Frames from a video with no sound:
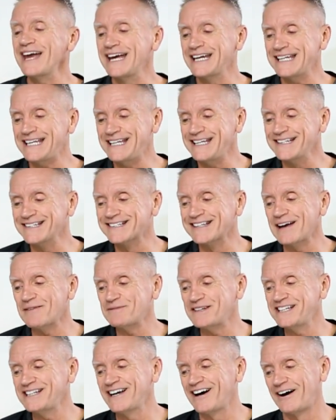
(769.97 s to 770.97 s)
and he
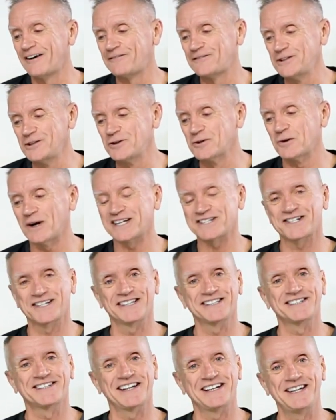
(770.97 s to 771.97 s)
sent me a few
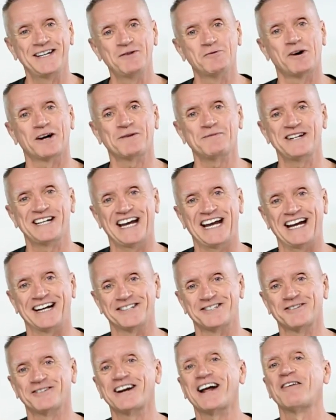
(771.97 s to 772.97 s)
questions that he wanted me to
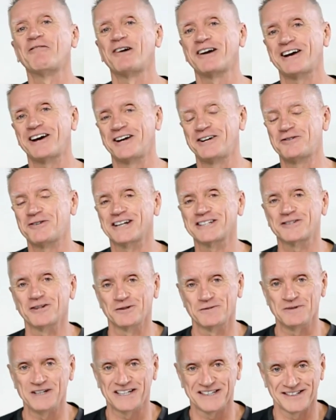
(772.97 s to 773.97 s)
answer, and I want to address
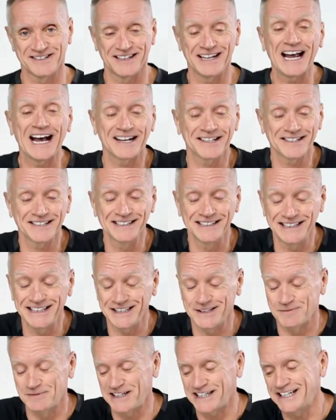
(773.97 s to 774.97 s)
those because it actually
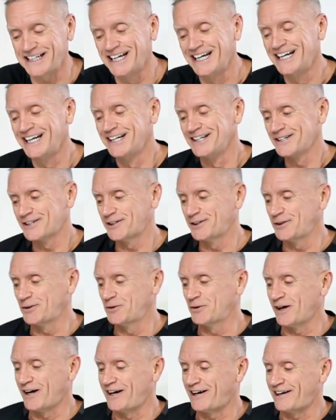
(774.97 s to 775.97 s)
leads me
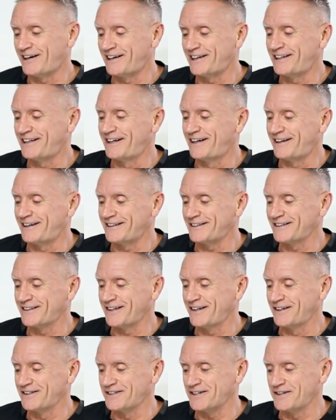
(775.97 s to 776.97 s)
to, uh, uh,
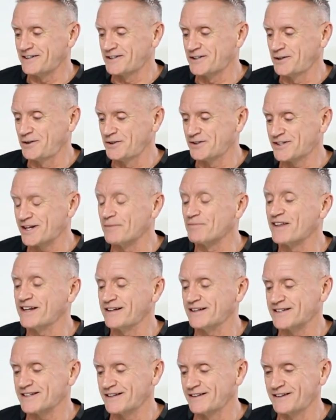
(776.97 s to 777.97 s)
to
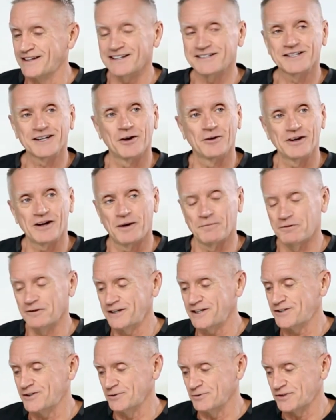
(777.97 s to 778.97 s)
something that's, that's going on
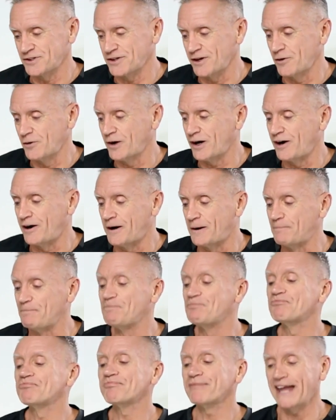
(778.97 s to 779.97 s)
pretty soon. So, um,
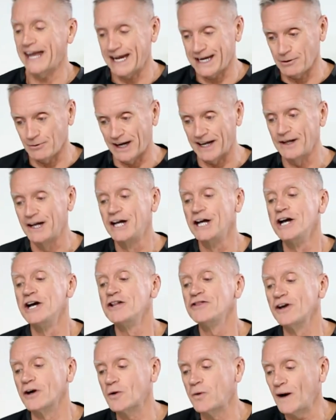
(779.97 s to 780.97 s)
anyway.
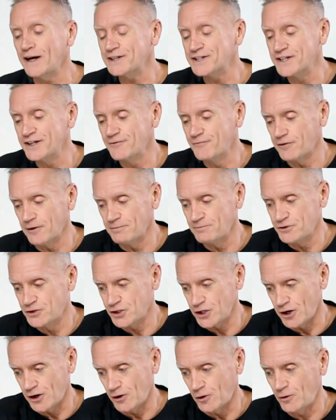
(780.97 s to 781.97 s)
The question from
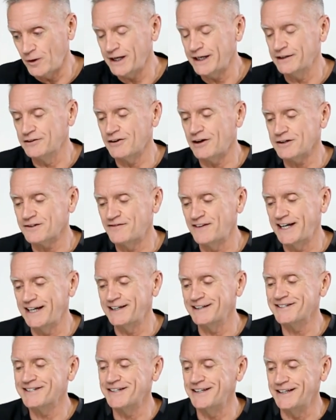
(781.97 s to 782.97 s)
Joe in Las
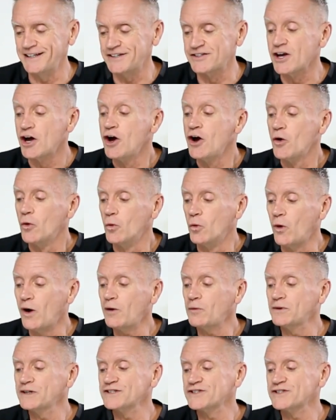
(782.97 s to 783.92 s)
Vegas is What